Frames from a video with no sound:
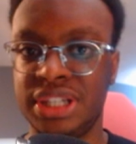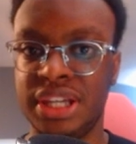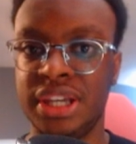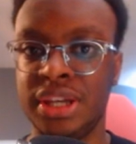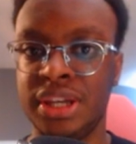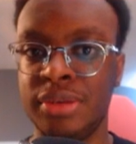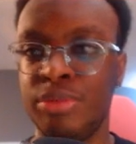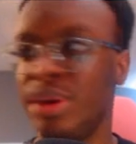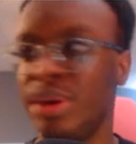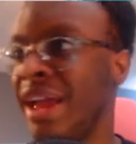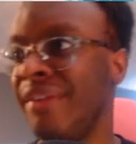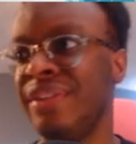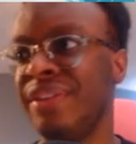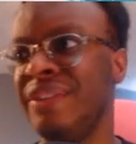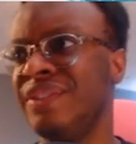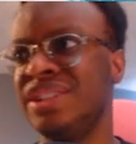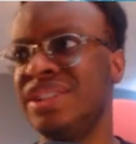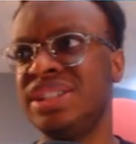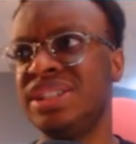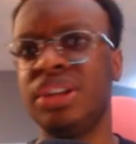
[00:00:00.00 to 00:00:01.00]
him. We haven't
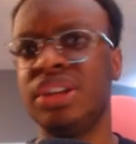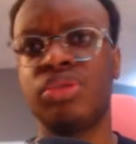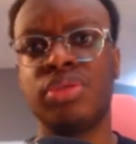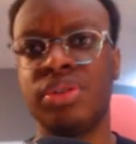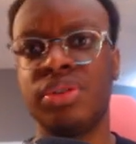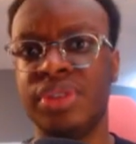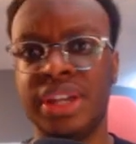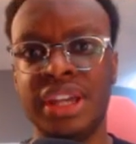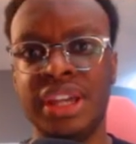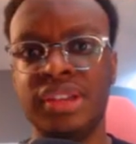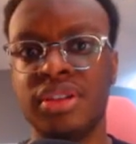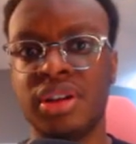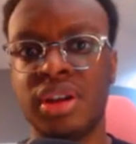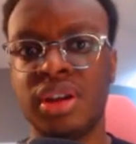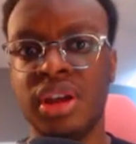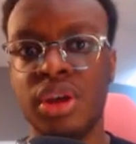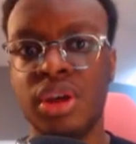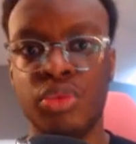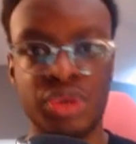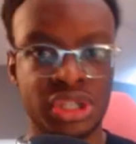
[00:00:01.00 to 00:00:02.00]
even seen Krillin either.
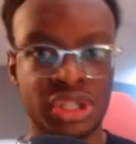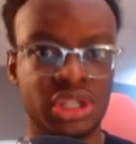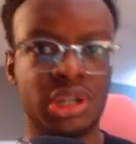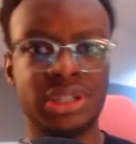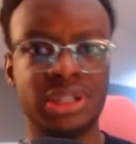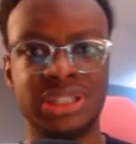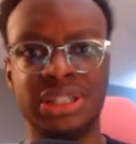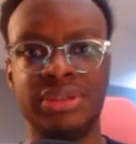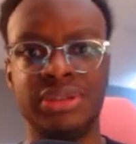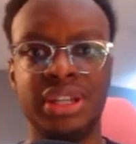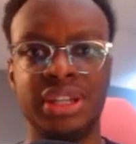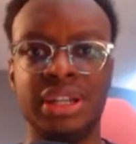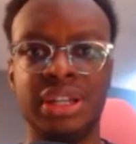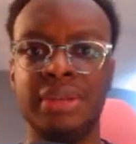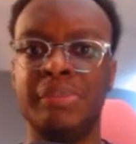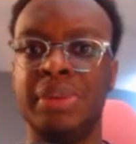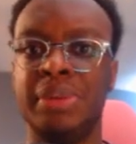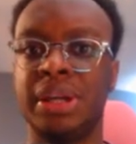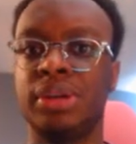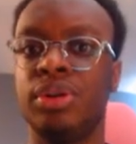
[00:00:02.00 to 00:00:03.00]
We saw 17 and
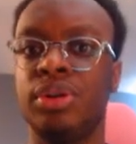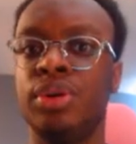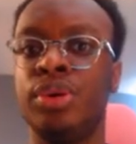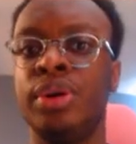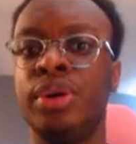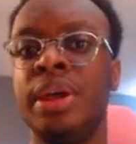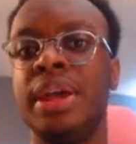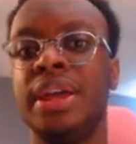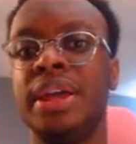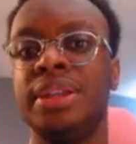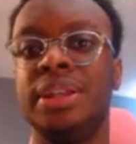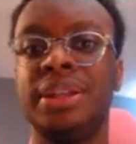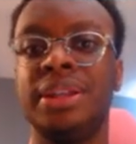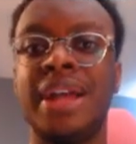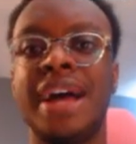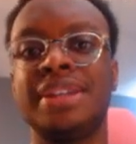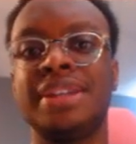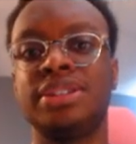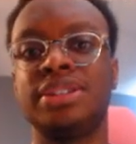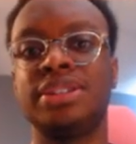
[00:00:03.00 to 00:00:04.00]
Piccolo in the
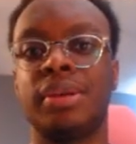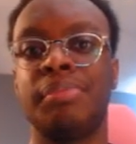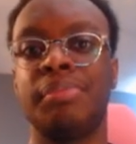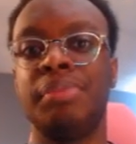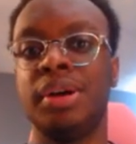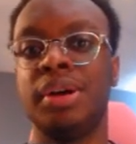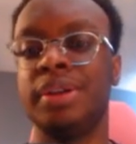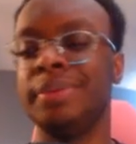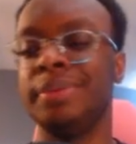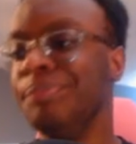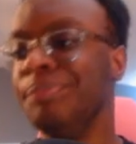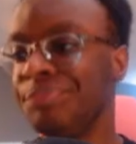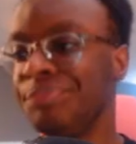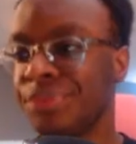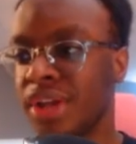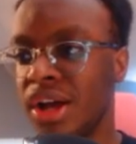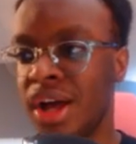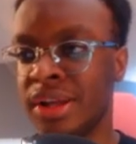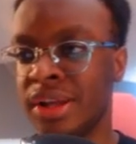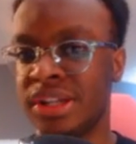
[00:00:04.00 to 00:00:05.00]
last arc, but
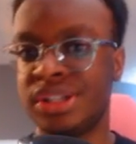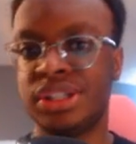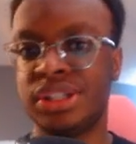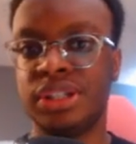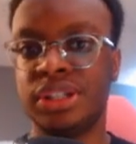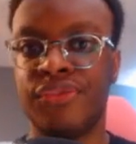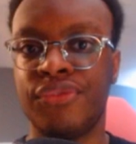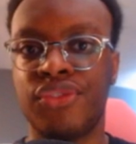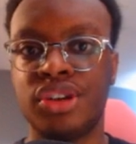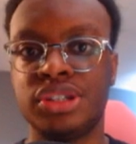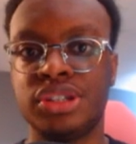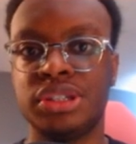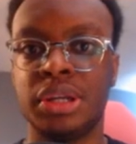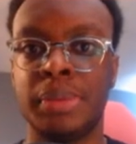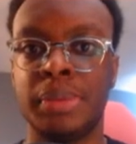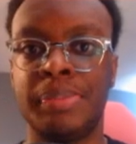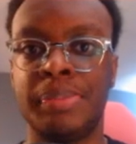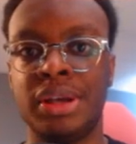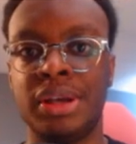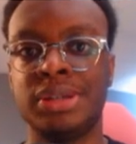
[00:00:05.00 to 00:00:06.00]
and uh, this is the first
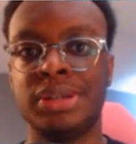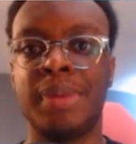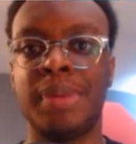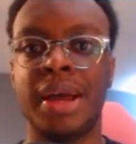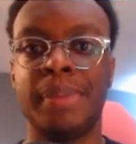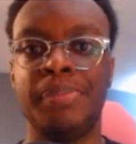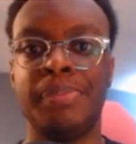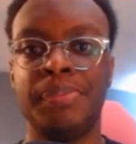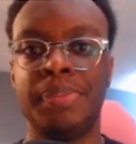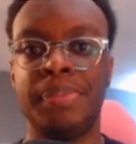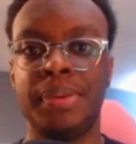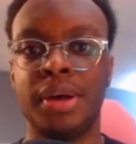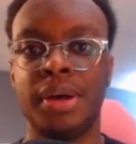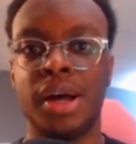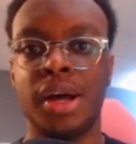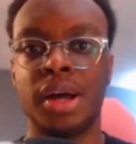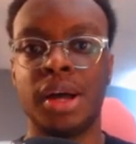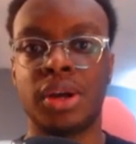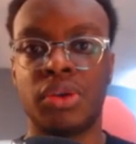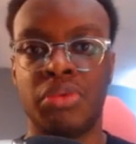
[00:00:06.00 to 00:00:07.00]
appearance by
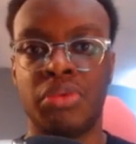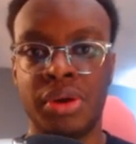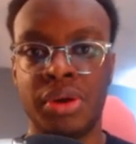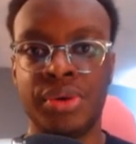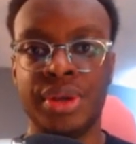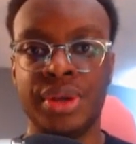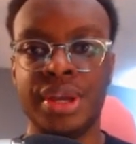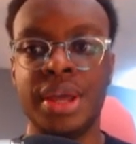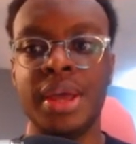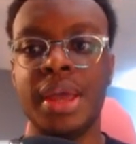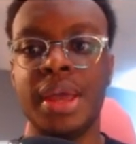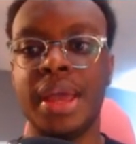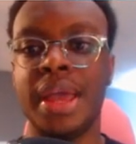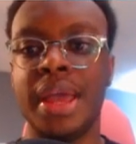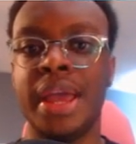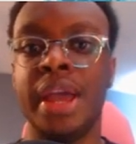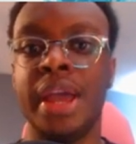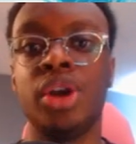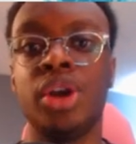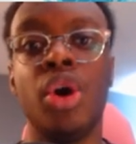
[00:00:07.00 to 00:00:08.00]
uh, Krillin
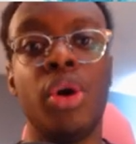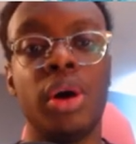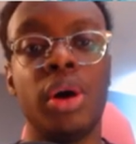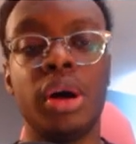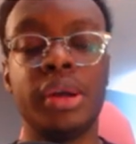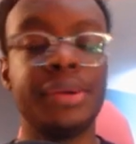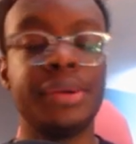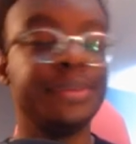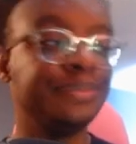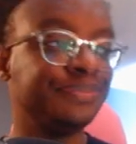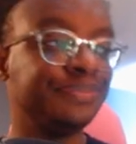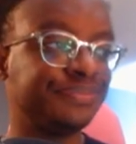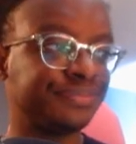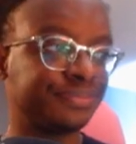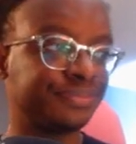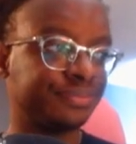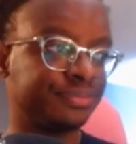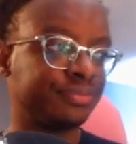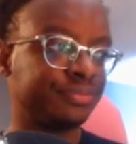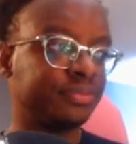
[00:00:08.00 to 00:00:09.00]
and Gohan.
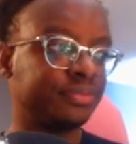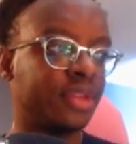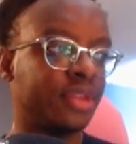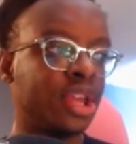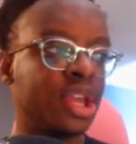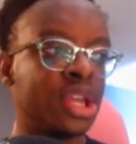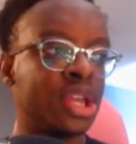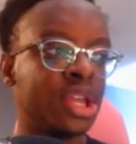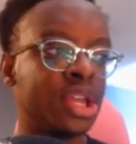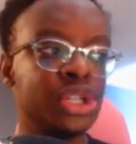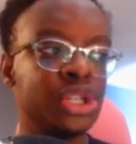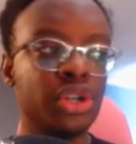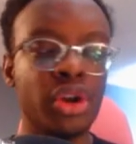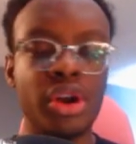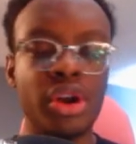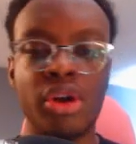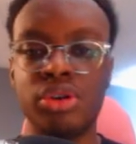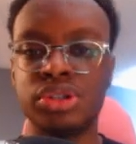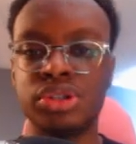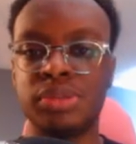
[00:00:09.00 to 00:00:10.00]
So they're
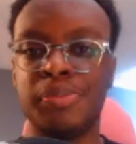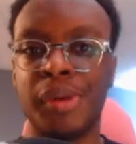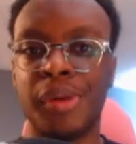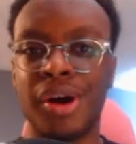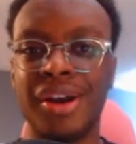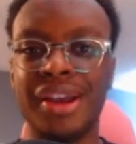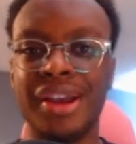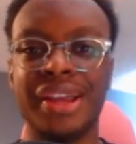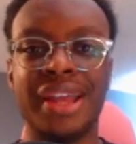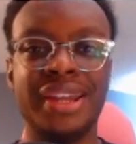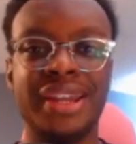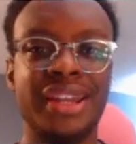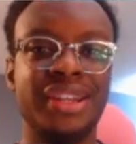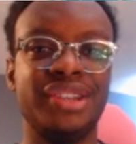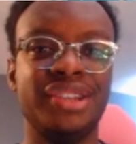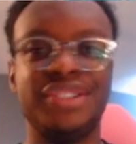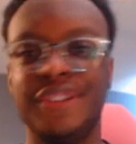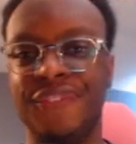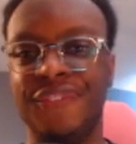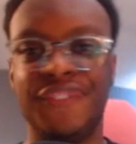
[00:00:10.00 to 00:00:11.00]
all sparring, and then
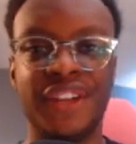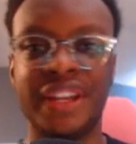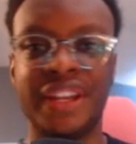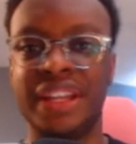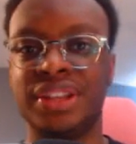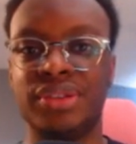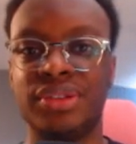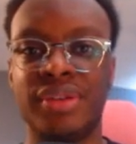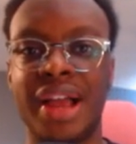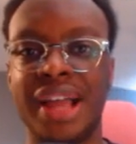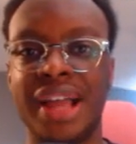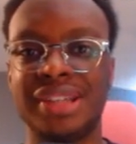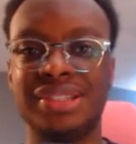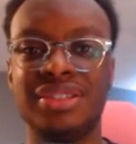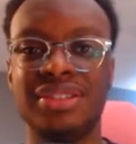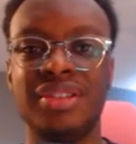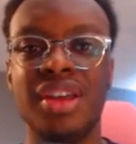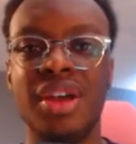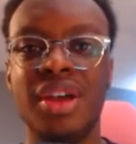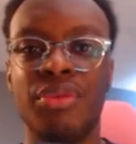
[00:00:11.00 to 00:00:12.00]
there's a funny
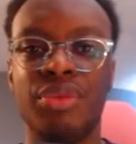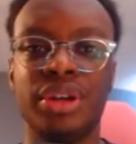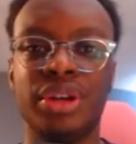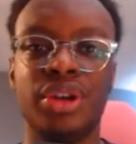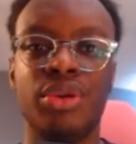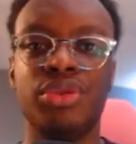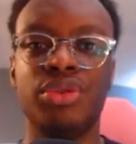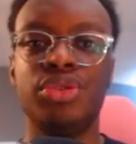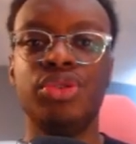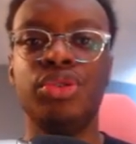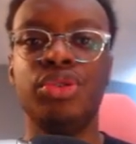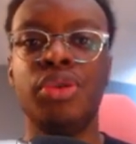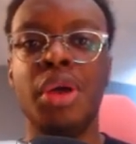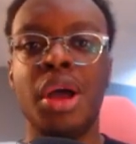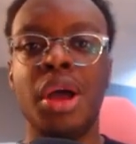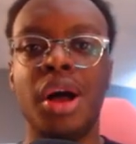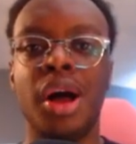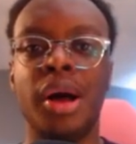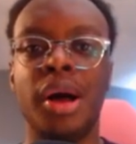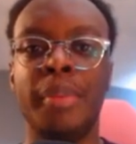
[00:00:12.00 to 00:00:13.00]
interaction when Goku
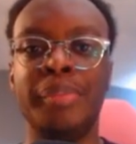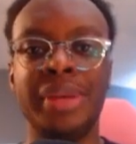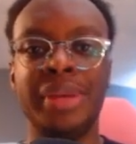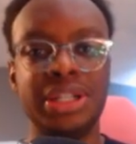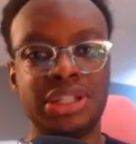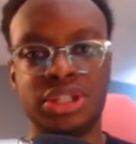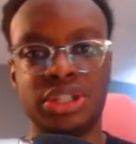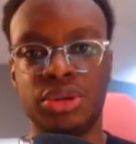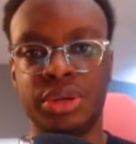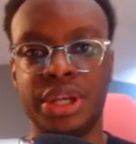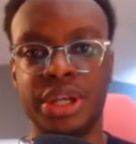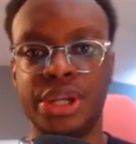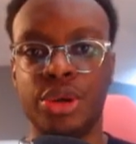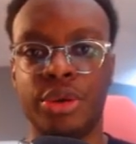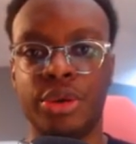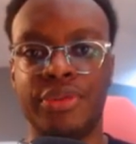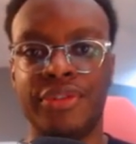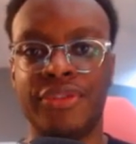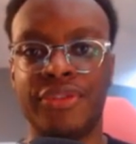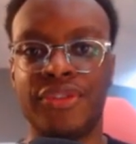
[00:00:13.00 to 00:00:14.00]
um, meets Toki
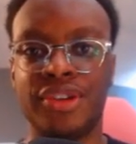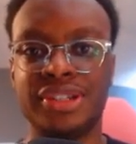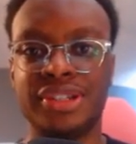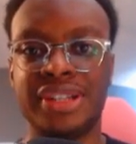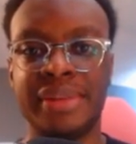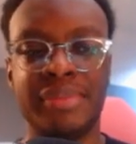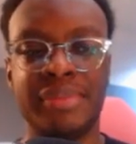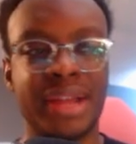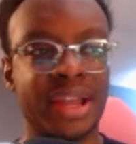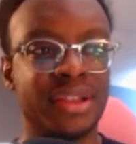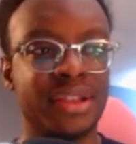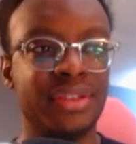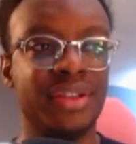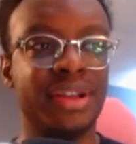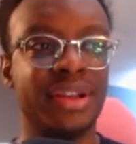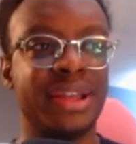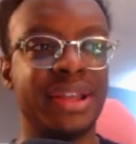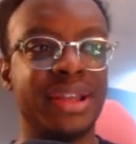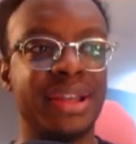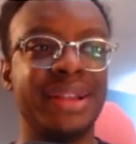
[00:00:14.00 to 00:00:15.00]
Toki for the first time. Like,
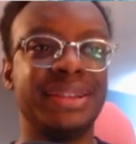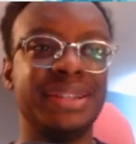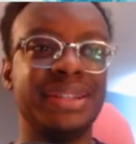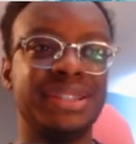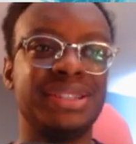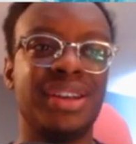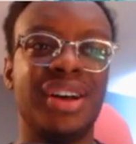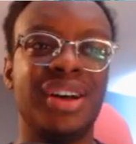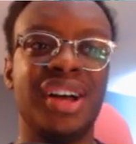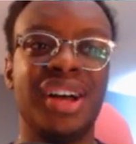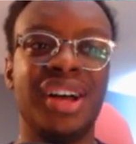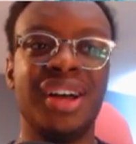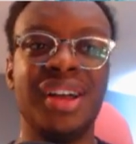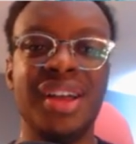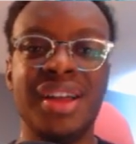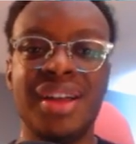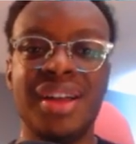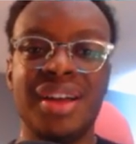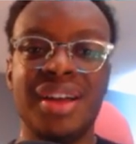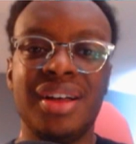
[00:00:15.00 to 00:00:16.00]
look at this uh,
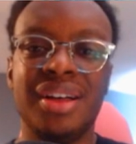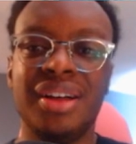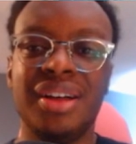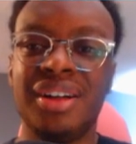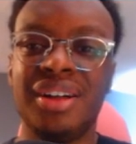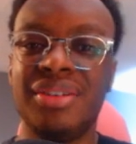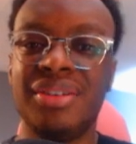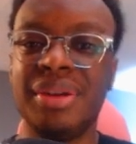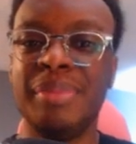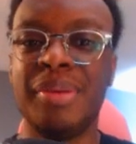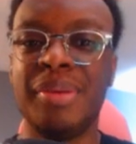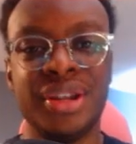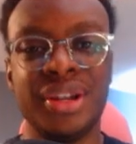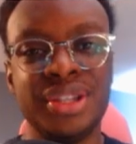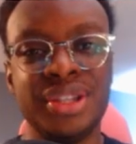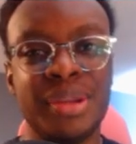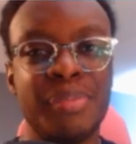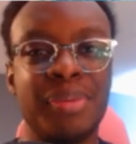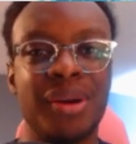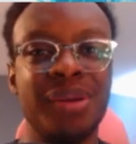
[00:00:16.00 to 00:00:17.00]
ugly bird, and
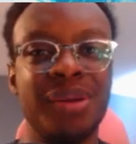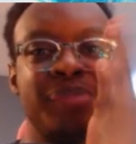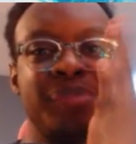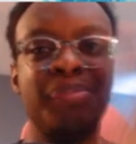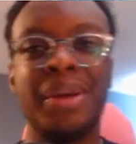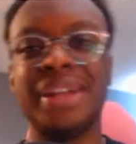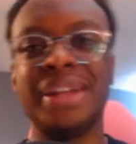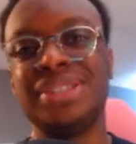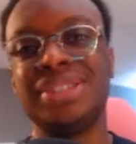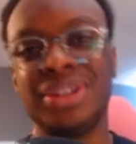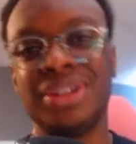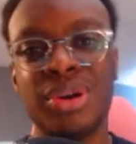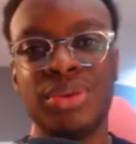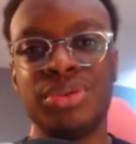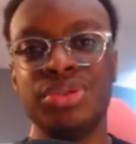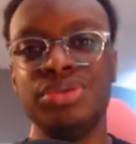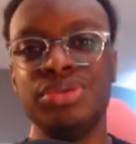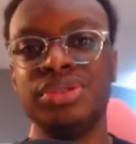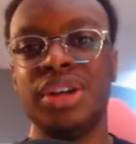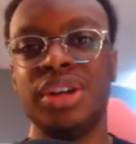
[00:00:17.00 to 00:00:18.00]
the bird bites
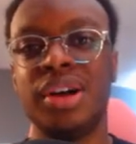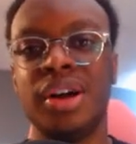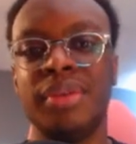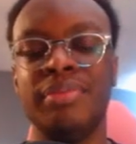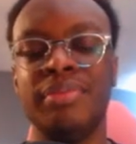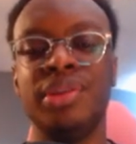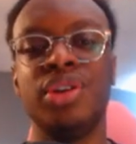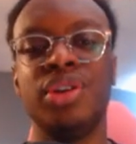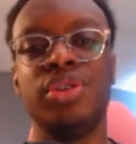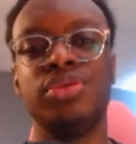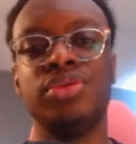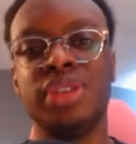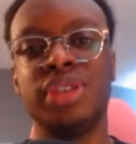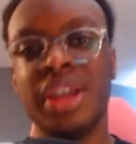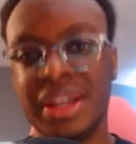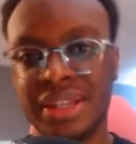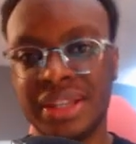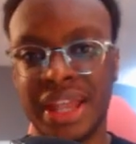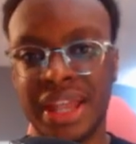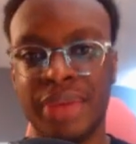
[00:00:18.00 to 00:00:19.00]
Goku's uh, nose.
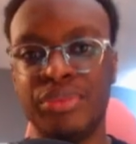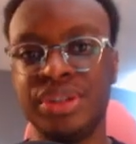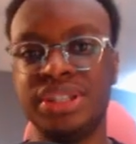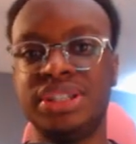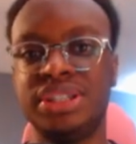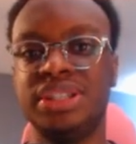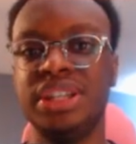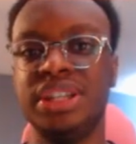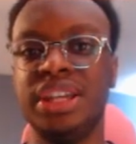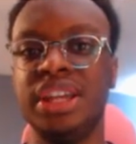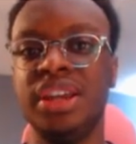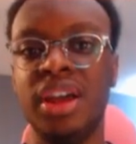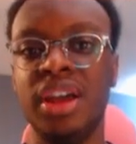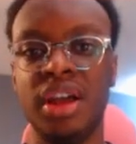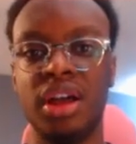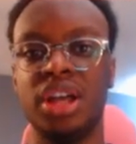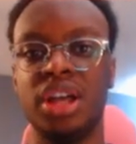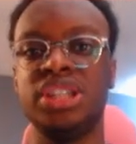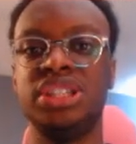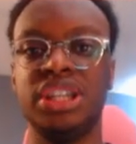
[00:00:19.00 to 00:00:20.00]
Then we see
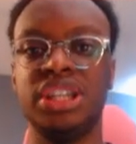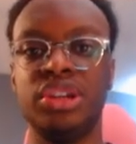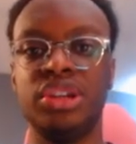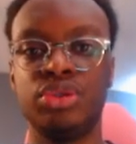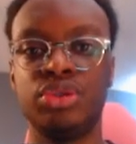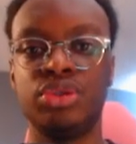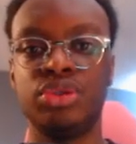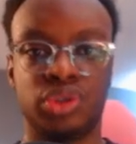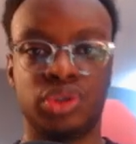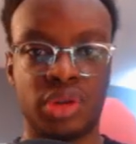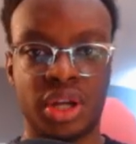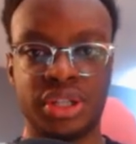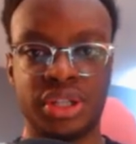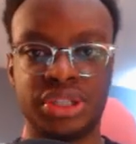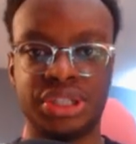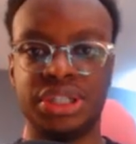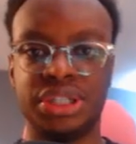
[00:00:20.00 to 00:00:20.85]
Xeno, Trunks,